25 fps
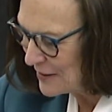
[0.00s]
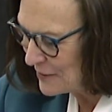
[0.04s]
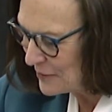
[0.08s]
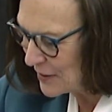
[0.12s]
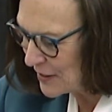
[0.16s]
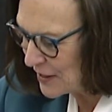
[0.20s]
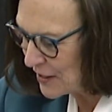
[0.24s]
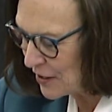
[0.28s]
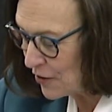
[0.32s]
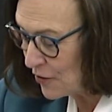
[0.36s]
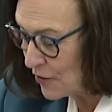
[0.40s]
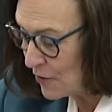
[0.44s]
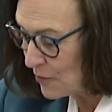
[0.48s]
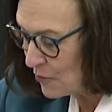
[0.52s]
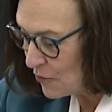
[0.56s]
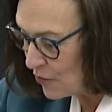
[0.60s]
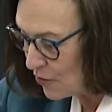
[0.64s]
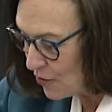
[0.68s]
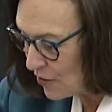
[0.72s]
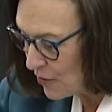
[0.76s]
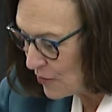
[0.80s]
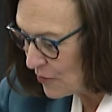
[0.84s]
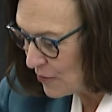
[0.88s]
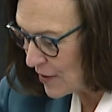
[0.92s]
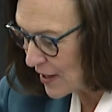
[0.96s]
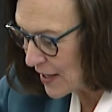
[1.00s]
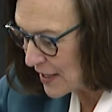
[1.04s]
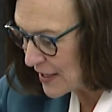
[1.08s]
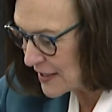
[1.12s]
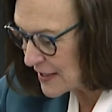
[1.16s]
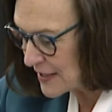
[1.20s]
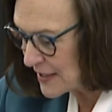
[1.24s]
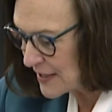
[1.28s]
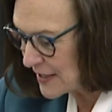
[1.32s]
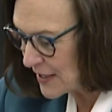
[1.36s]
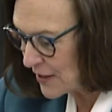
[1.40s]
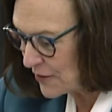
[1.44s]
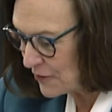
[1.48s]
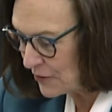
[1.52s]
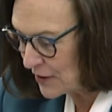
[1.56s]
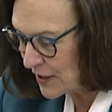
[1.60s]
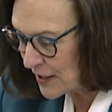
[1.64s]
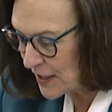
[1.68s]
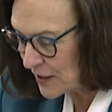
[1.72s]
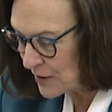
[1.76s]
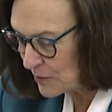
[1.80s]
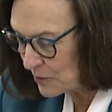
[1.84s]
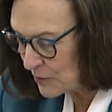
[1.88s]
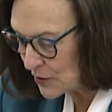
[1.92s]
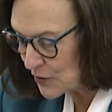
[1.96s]
But there are more ways that we
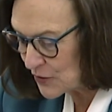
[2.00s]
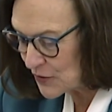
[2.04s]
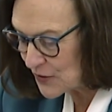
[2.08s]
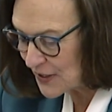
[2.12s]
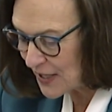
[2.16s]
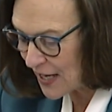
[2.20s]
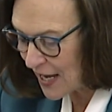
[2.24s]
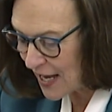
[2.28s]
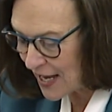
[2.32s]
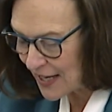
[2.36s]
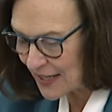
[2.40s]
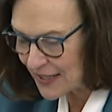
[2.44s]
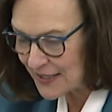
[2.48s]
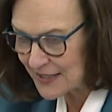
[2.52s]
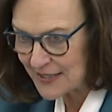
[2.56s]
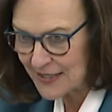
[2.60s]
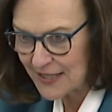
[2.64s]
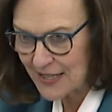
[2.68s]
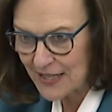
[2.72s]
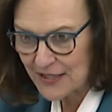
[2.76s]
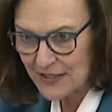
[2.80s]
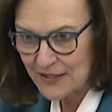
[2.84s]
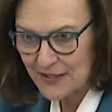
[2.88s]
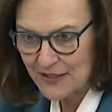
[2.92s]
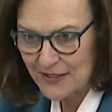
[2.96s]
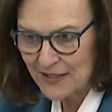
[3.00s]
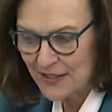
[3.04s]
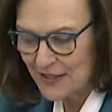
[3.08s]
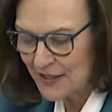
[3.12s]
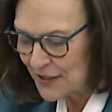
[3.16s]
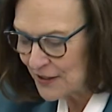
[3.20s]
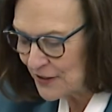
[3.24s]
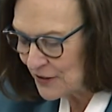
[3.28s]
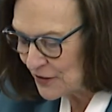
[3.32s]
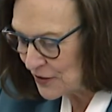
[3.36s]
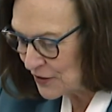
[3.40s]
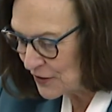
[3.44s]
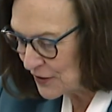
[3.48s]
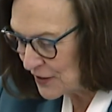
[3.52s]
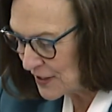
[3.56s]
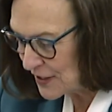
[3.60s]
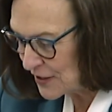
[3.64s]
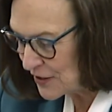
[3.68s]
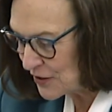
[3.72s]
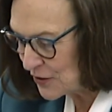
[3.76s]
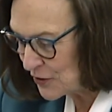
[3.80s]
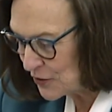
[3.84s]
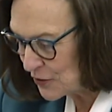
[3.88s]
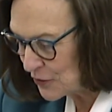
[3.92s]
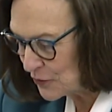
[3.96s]
can boost access to
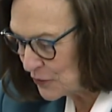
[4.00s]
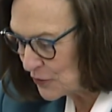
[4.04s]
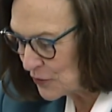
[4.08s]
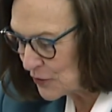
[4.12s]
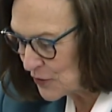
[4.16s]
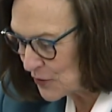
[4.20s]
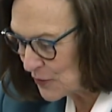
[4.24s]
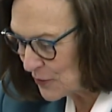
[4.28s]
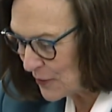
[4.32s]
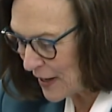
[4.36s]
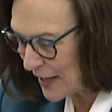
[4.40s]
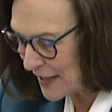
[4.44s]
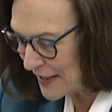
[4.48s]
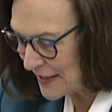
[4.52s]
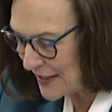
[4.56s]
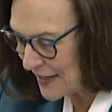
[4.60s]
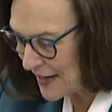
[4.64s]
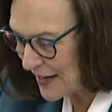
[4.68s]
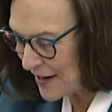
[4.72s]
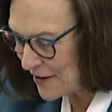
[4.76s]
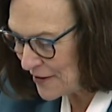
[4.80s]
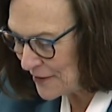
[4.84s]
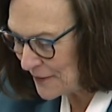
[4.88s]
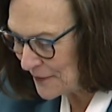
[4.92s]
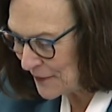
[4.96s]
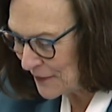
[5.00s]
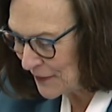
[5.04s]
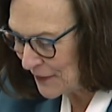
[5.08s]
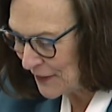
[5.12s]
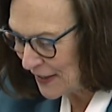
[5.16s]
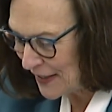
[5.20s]
these tools right now.